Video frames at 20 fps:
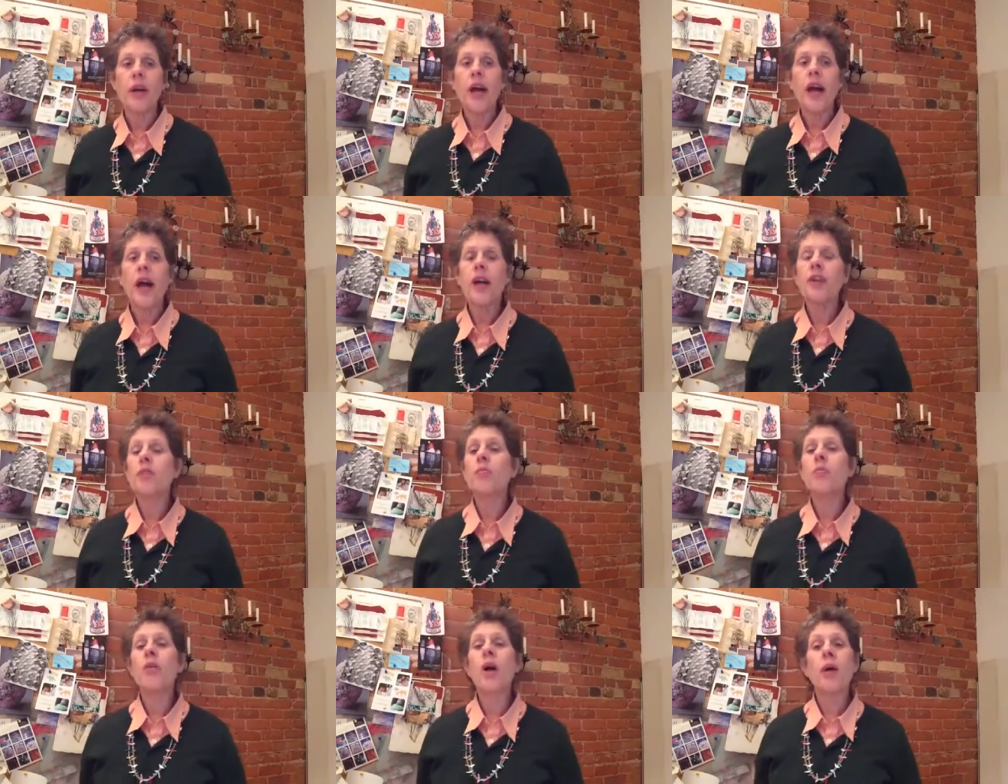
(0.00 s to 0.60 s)
And
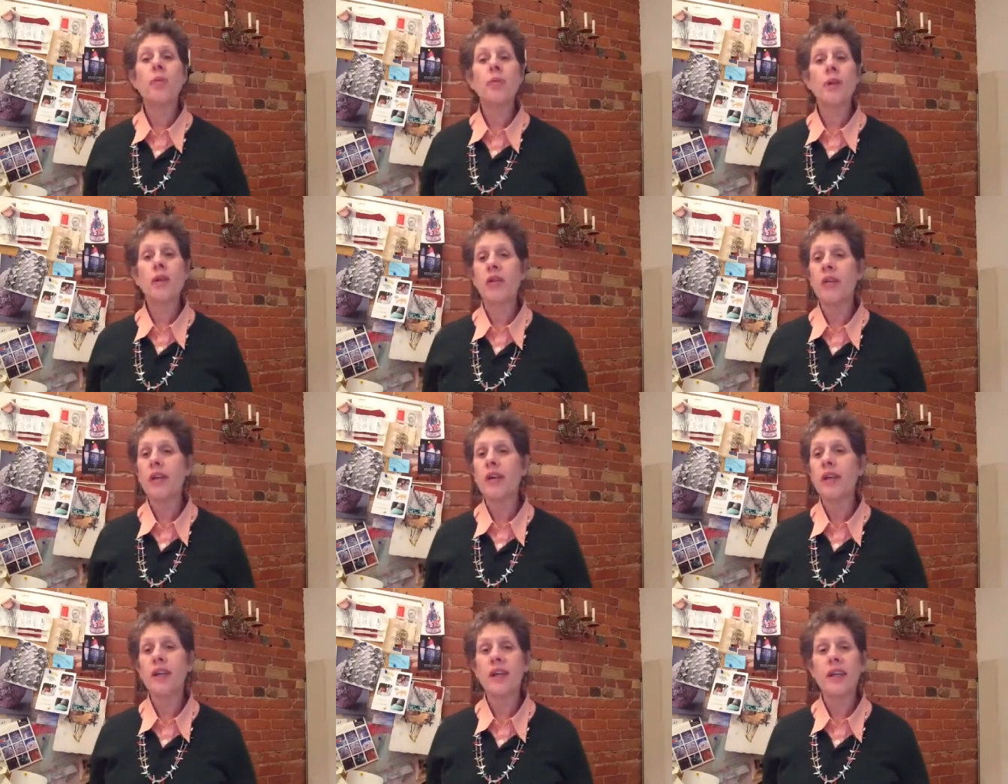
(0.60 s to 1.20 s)
you're probably
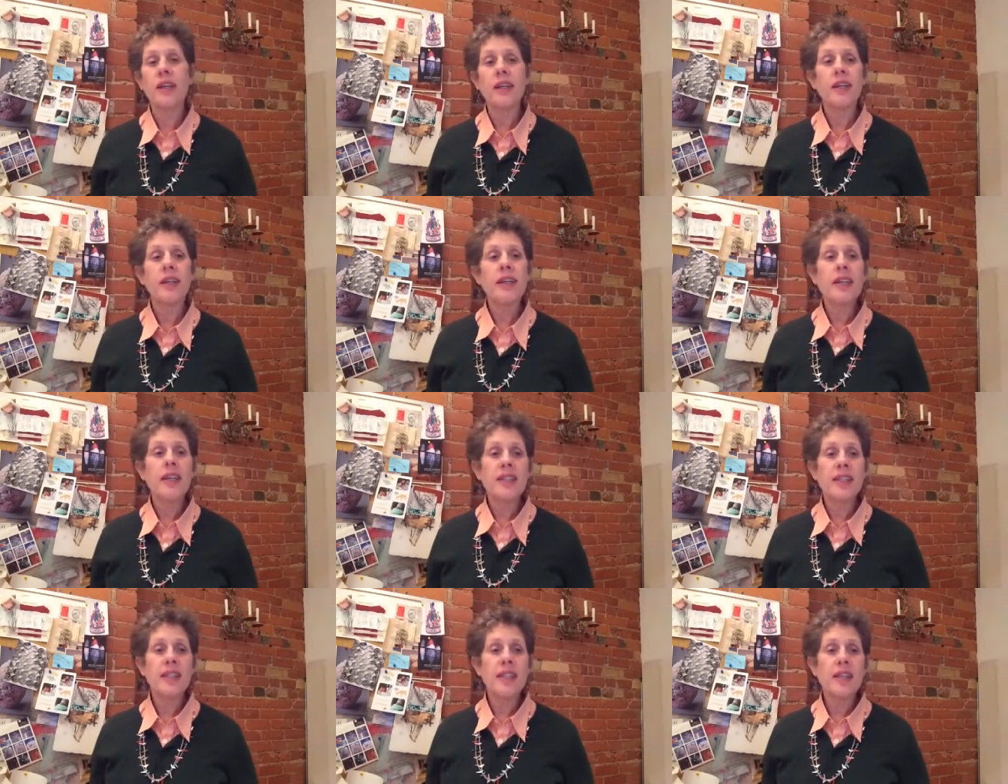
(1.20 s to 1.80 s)
thinking,
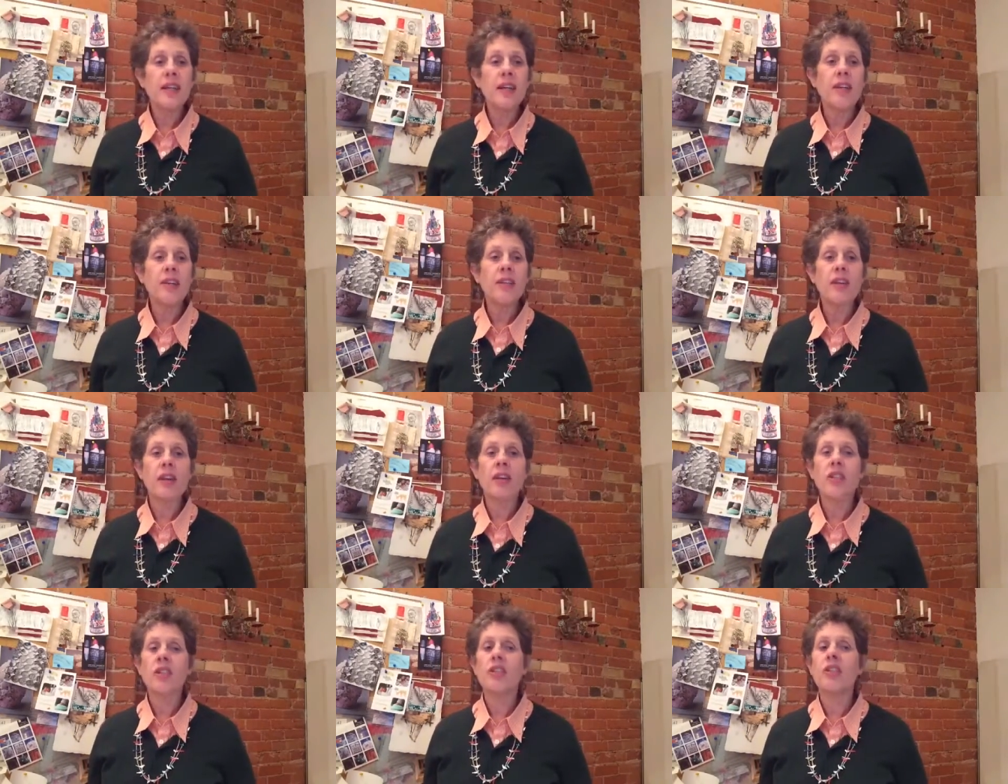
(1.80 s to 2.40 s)
teeth
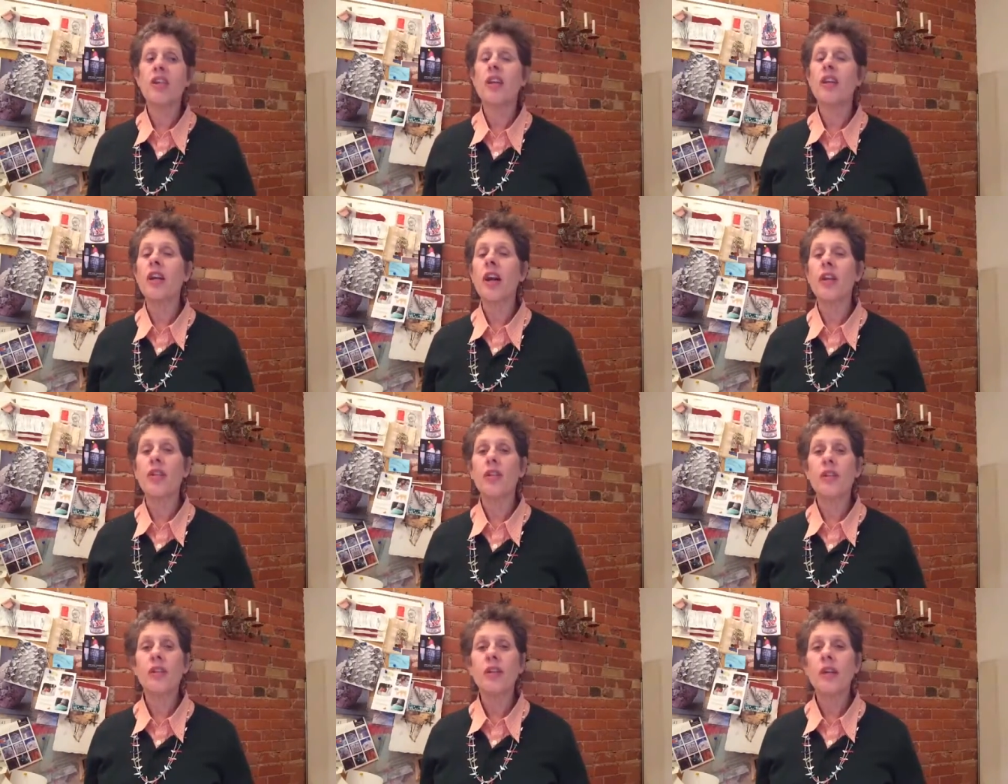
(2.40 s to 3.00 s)
are
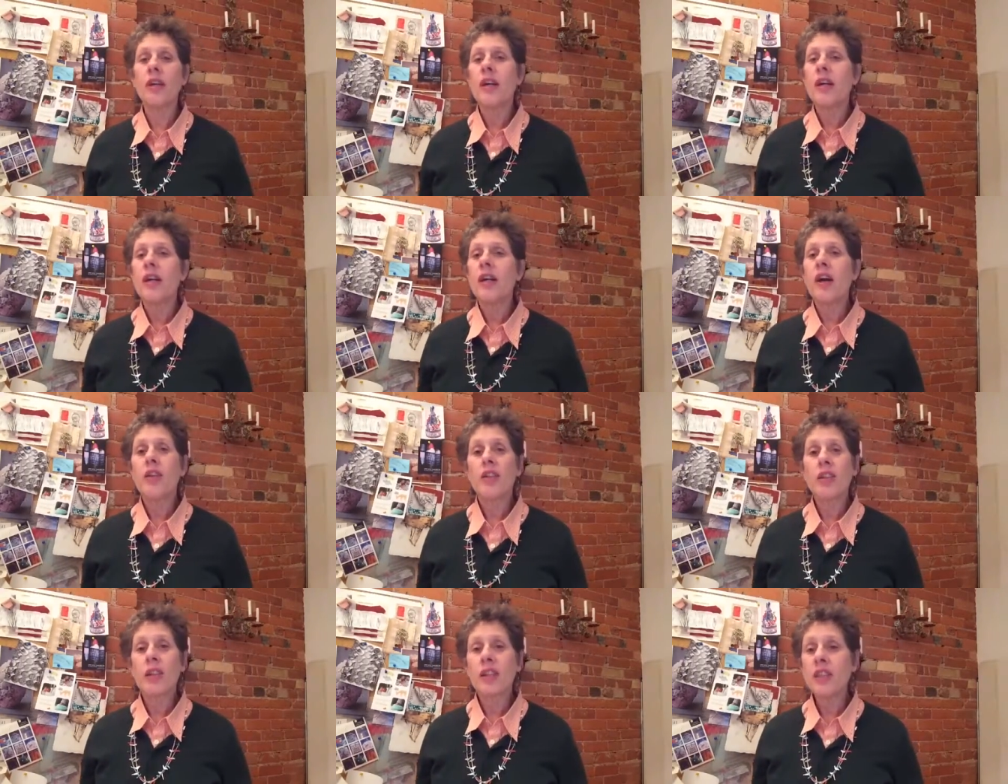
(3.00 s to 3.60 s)

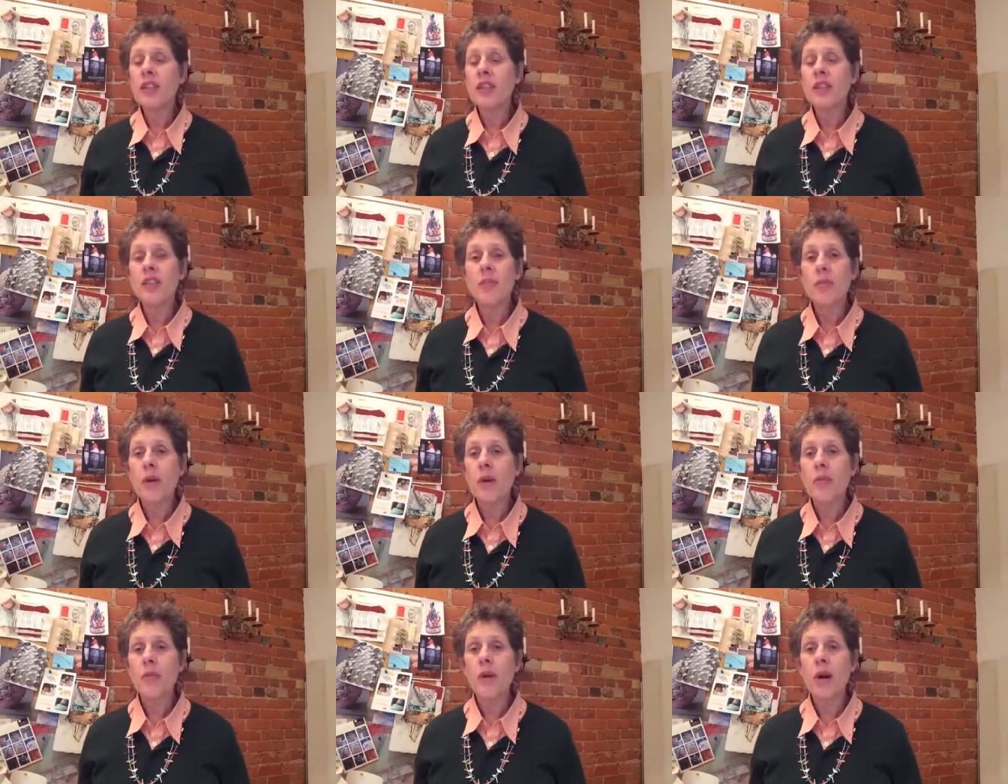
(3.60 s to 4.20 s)
the least of
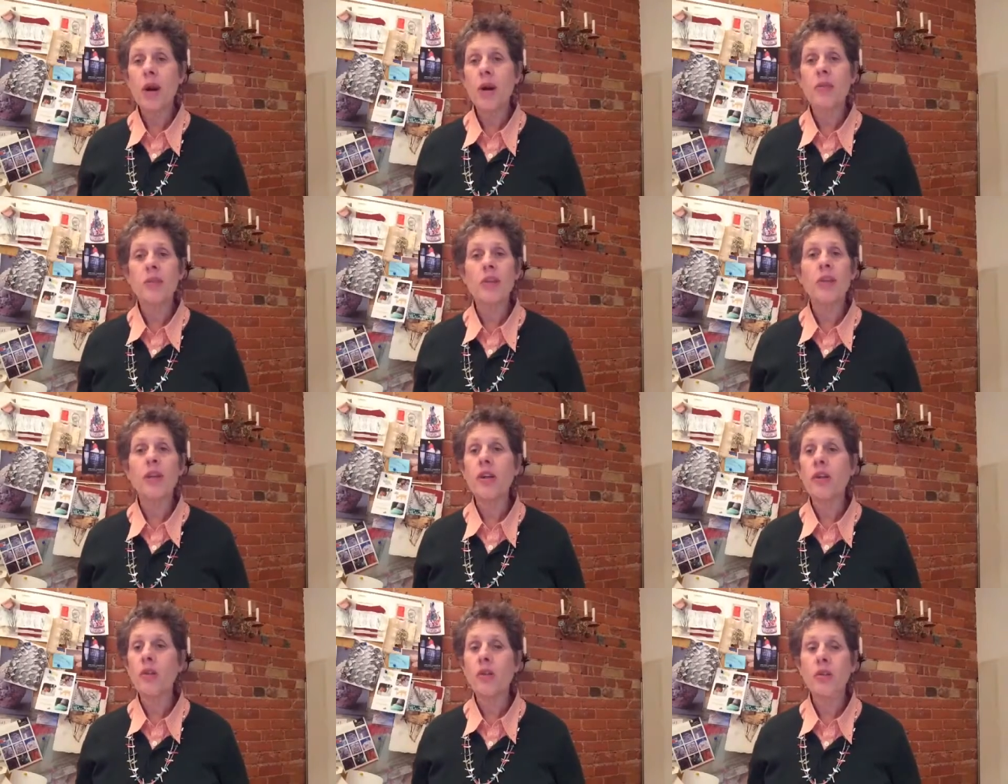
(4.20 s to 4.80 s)
my problems,
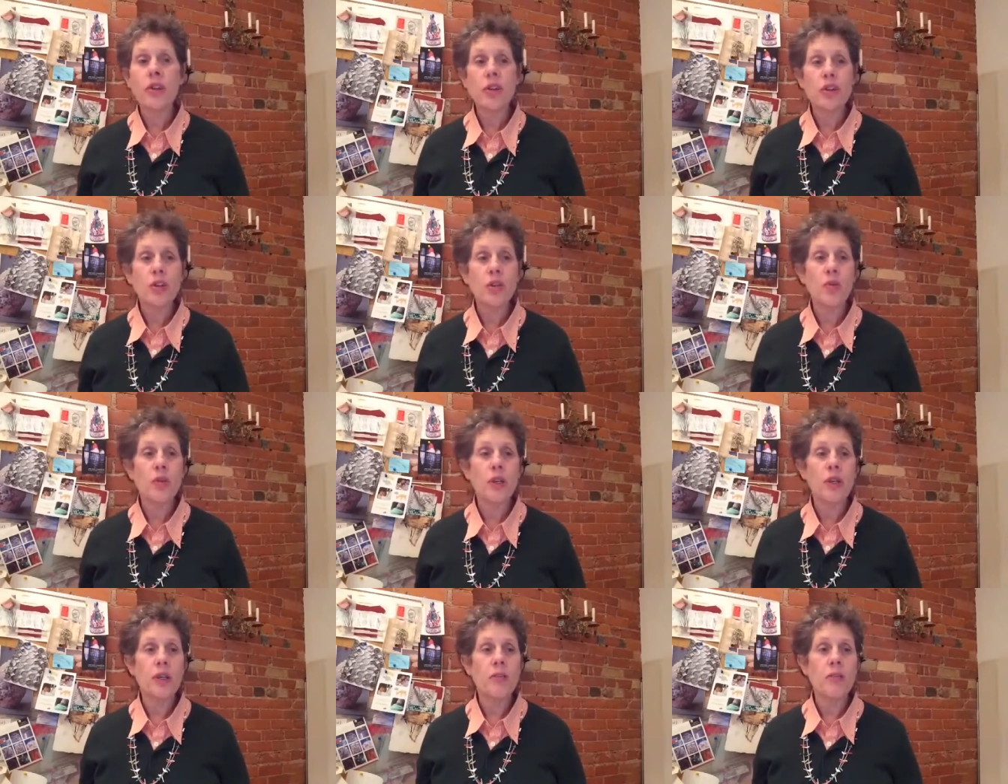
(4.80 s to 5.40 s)
another thing to
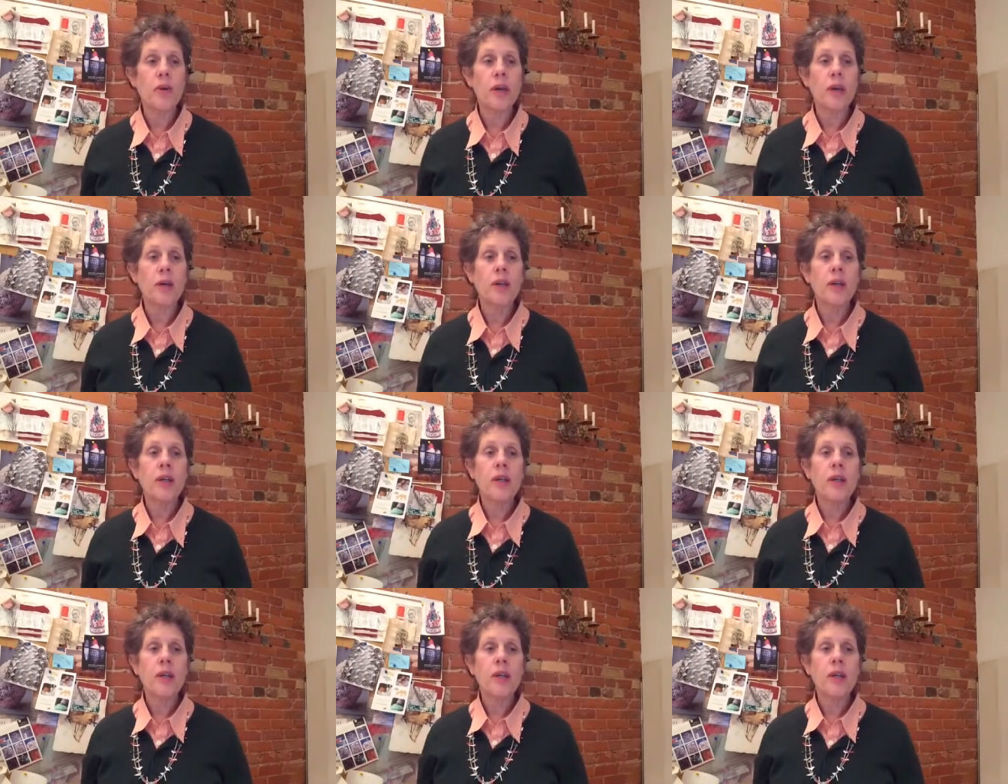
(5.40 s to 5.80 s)
worry about.